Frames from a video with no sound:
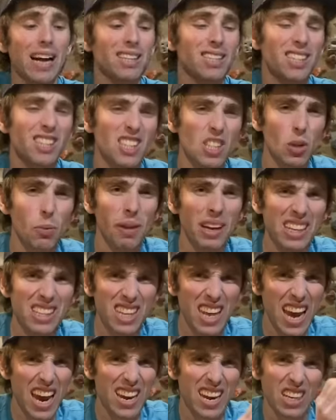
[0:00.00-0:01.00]
and still
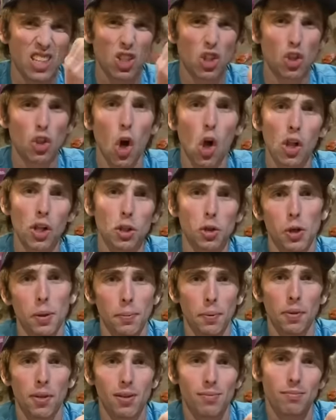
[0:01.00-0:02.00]
maintain a solid
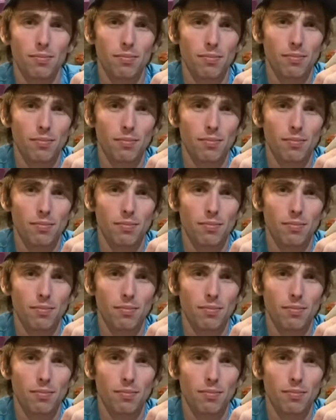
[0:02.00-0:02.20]
grip on them.